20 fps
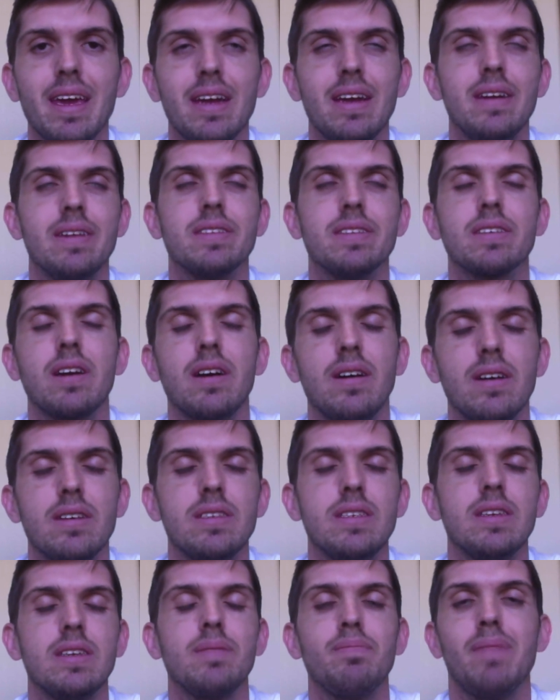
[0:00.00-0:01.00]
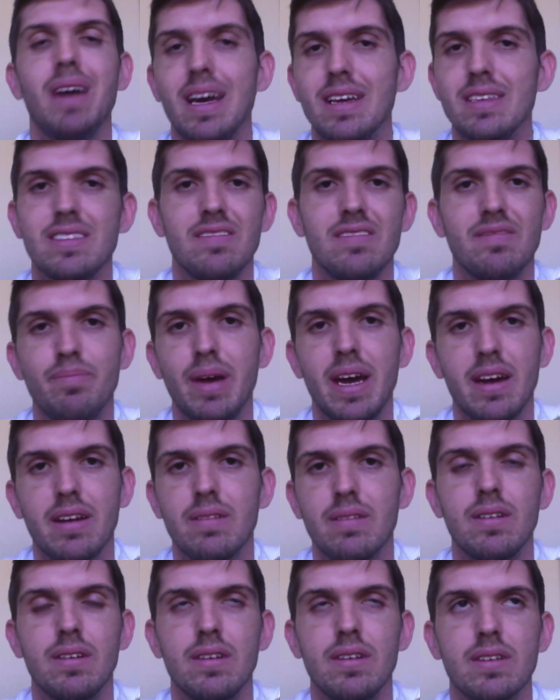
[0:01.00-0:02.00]
and it is causing massive
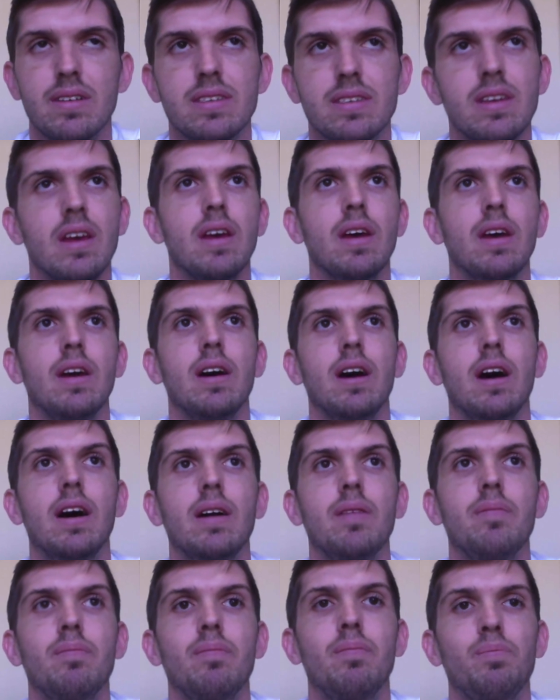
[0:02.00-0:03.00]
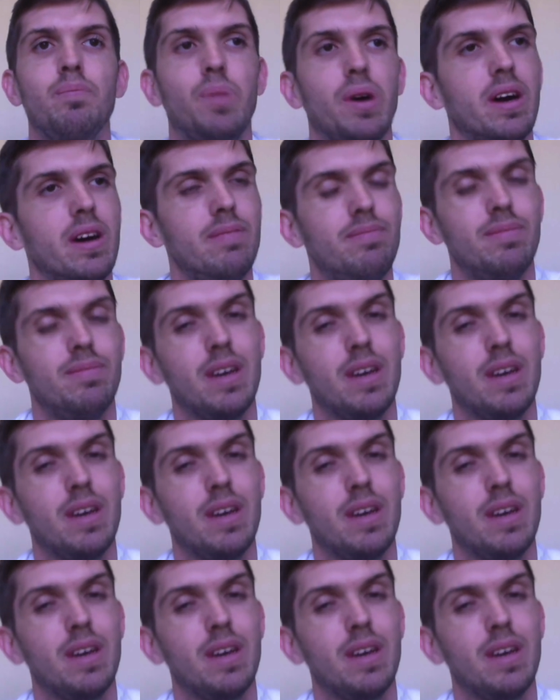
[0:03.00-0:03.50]
backlogs. But